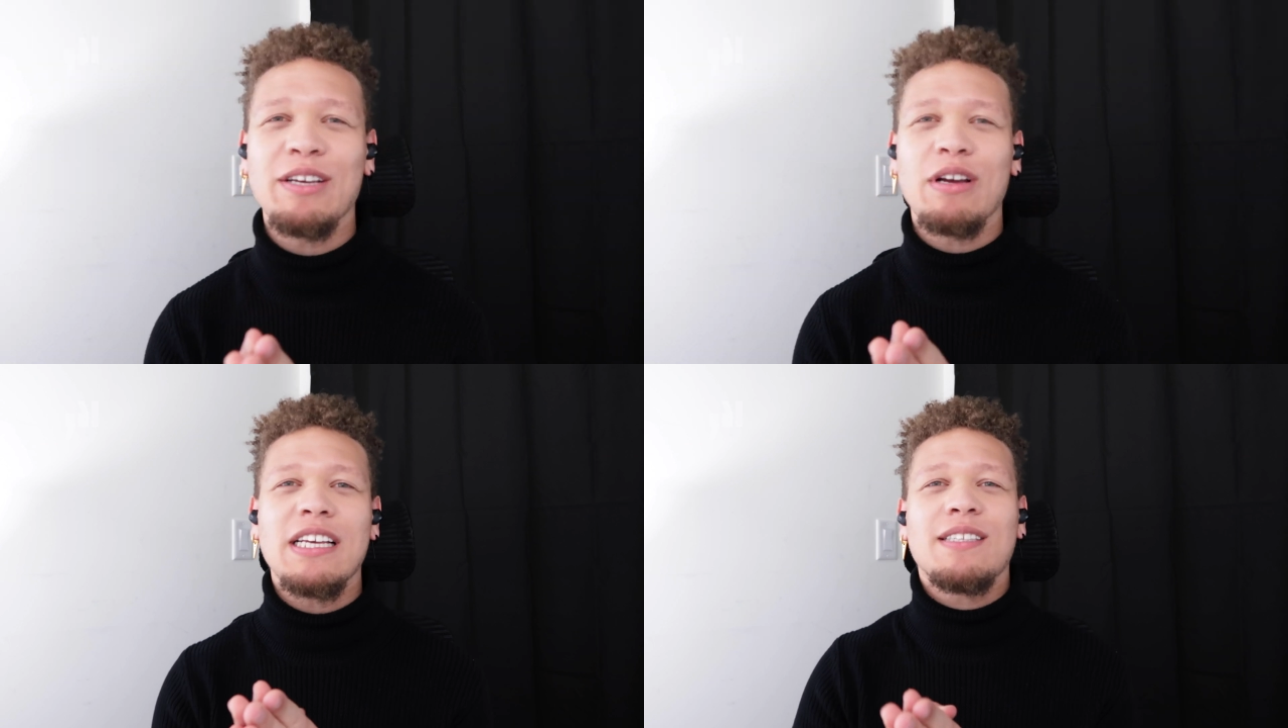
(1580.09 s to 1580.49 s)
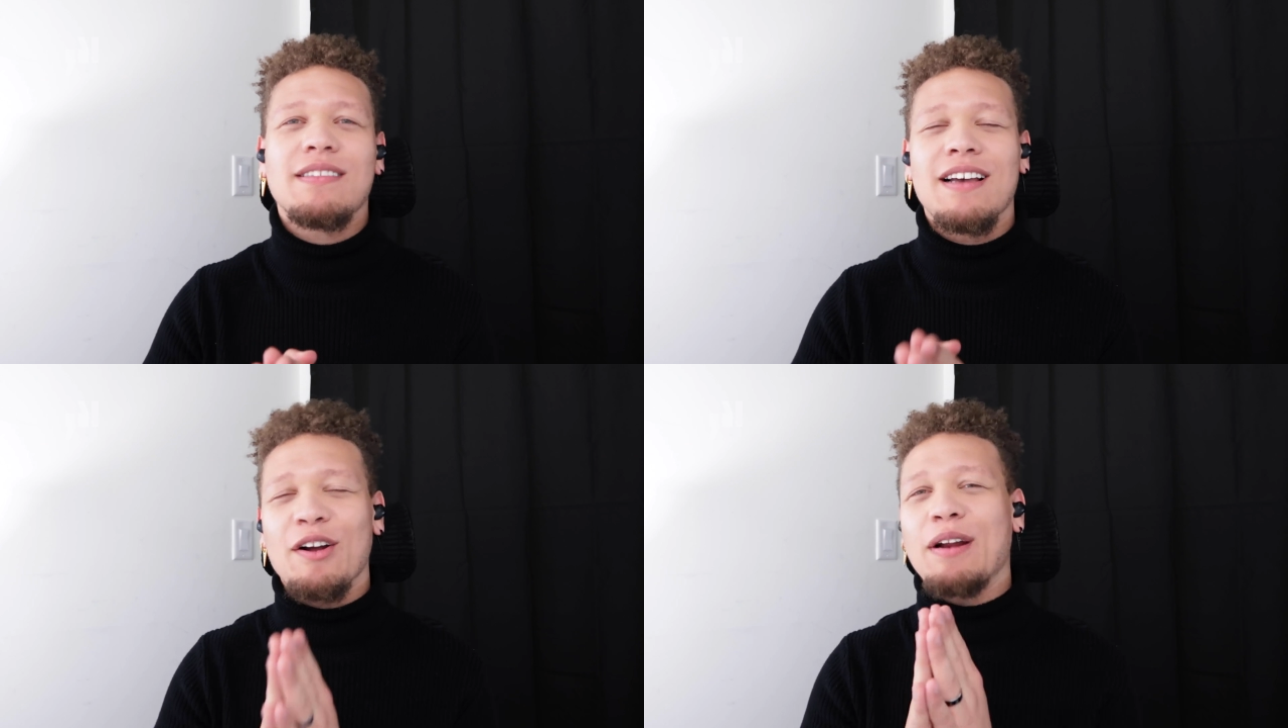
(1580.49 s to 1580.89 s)
you
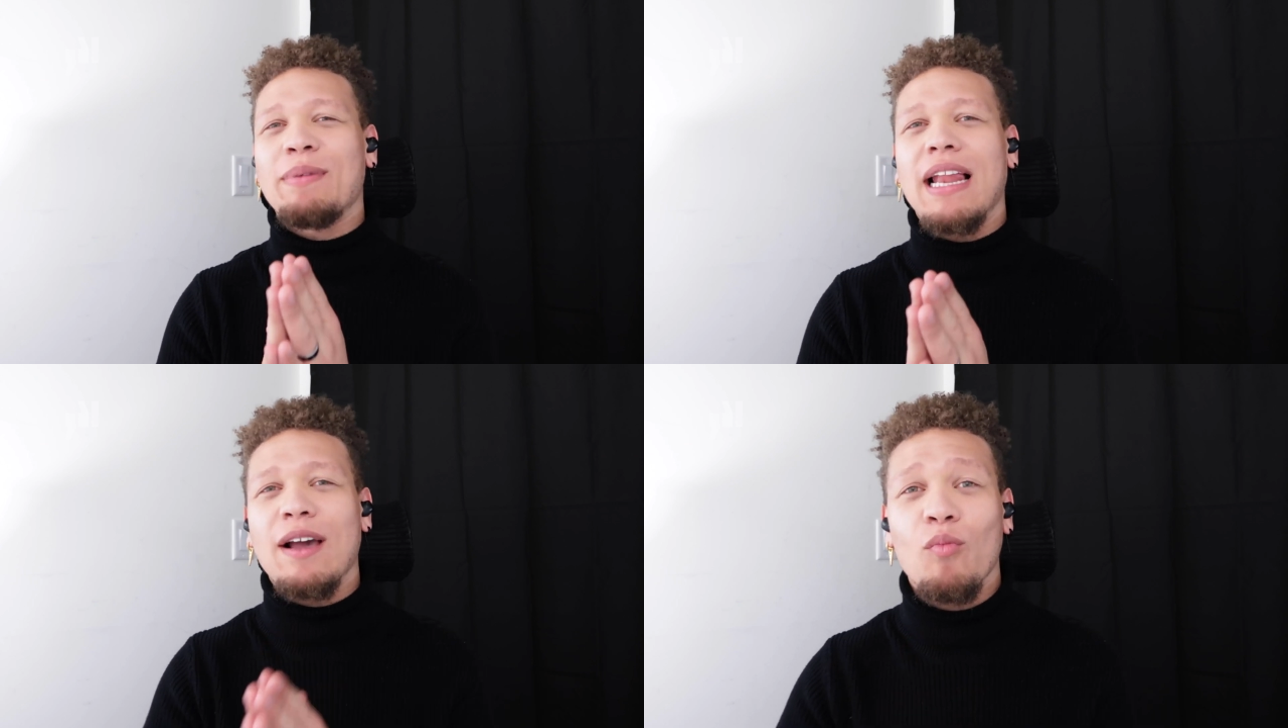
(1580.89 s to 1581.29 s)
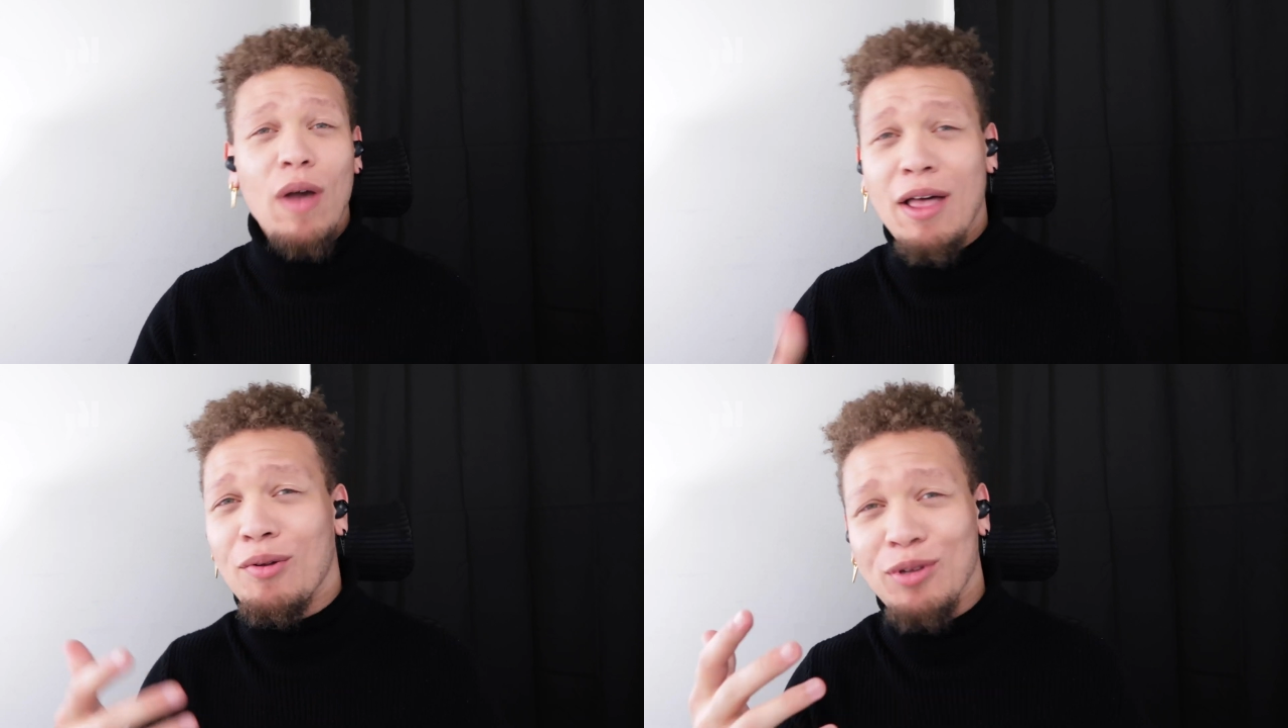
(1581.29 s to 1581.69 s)
guys are going to be like,
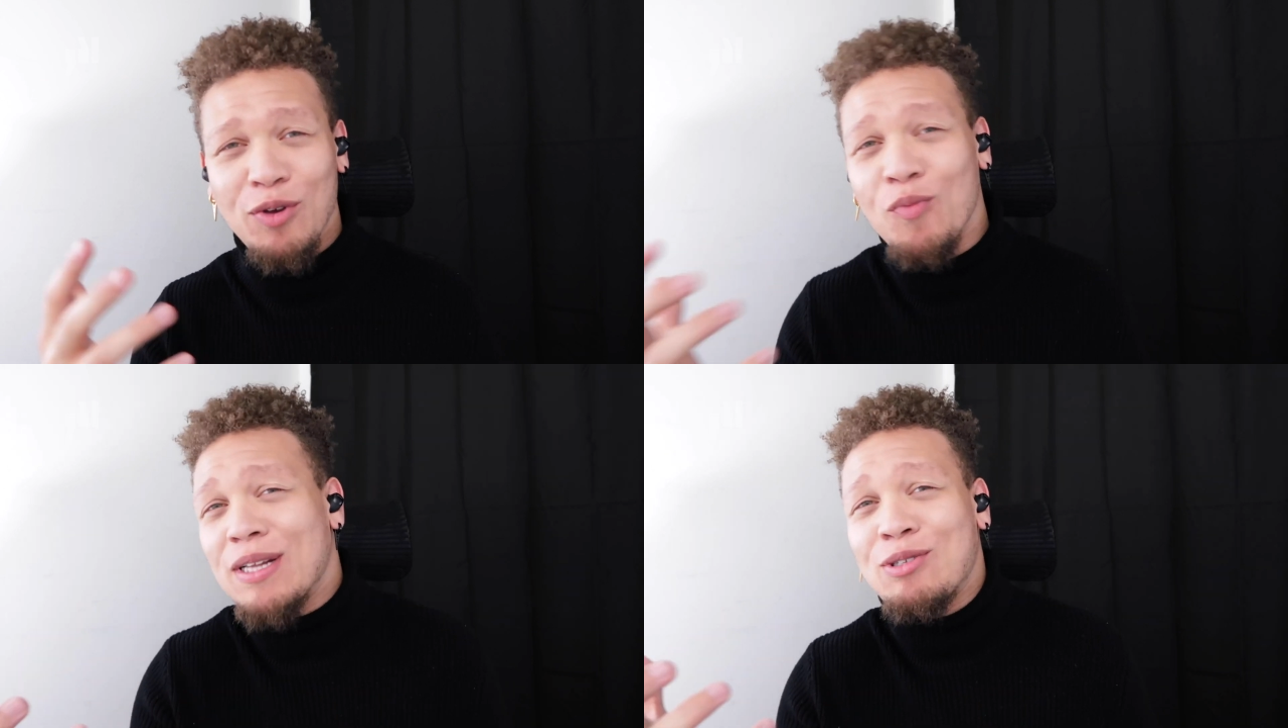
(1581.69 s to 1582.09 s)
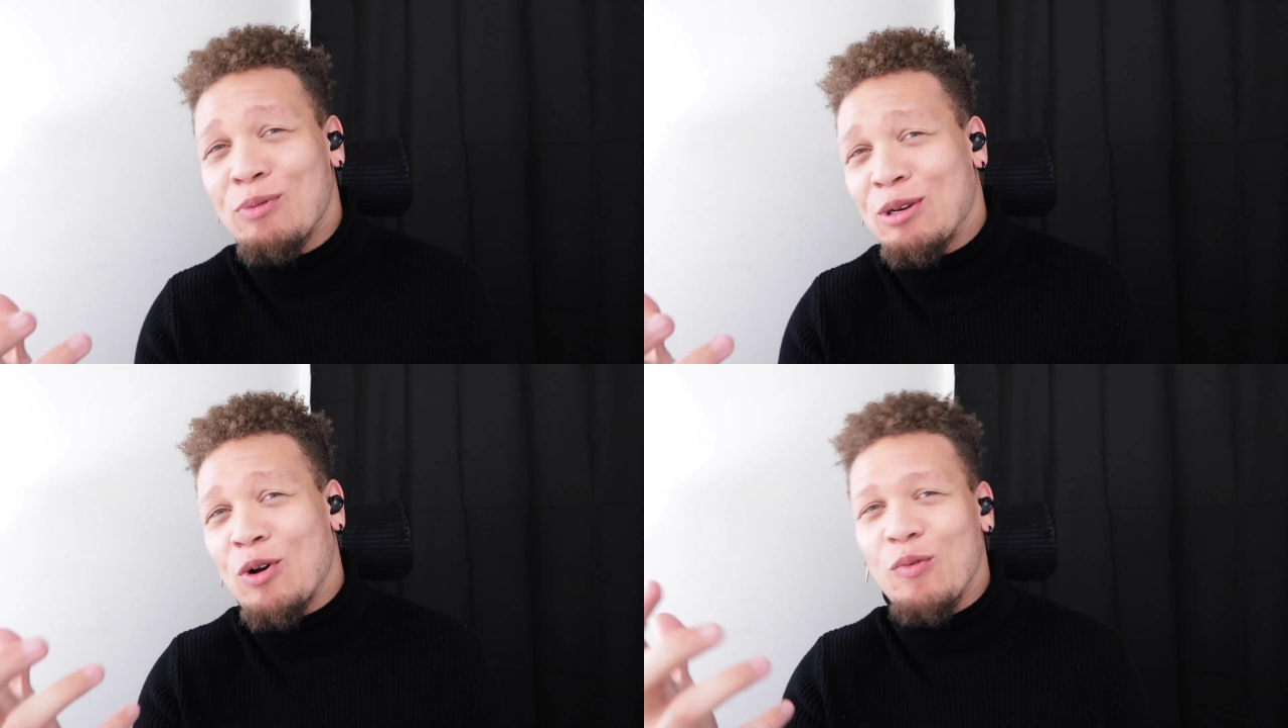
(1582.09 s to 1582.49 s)
well, you went
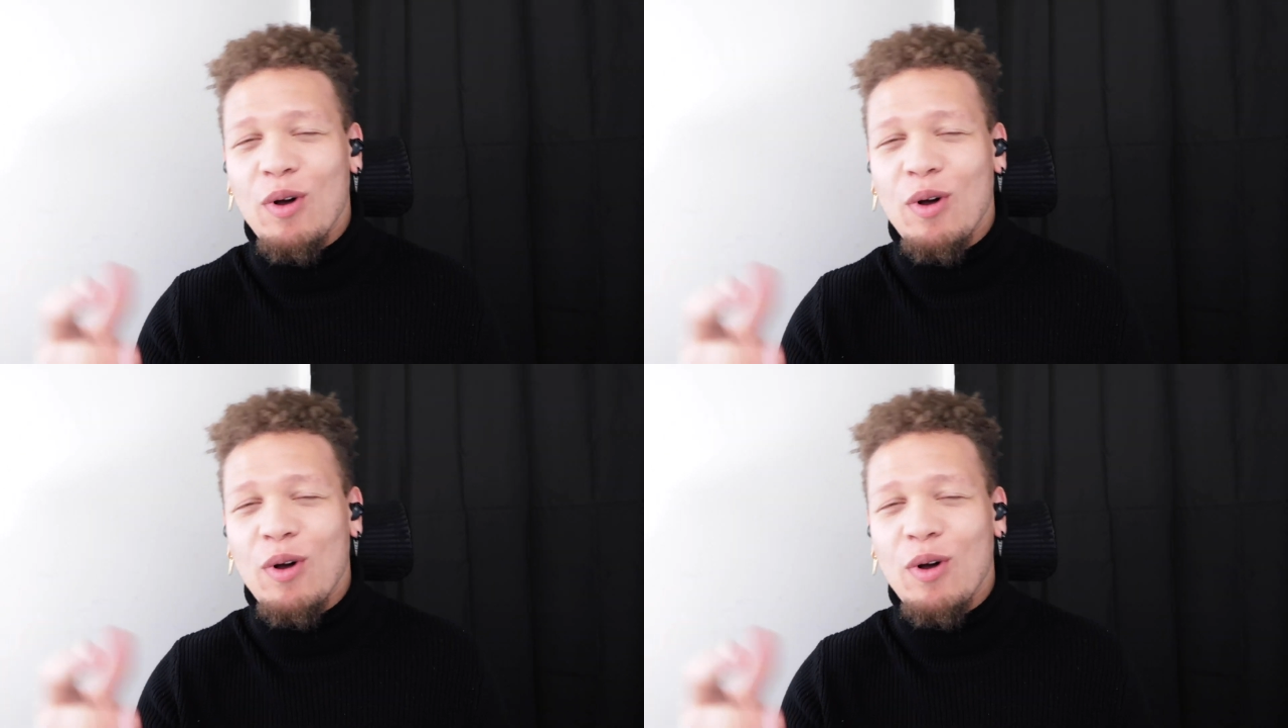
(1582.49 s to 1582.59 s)
to Adobe.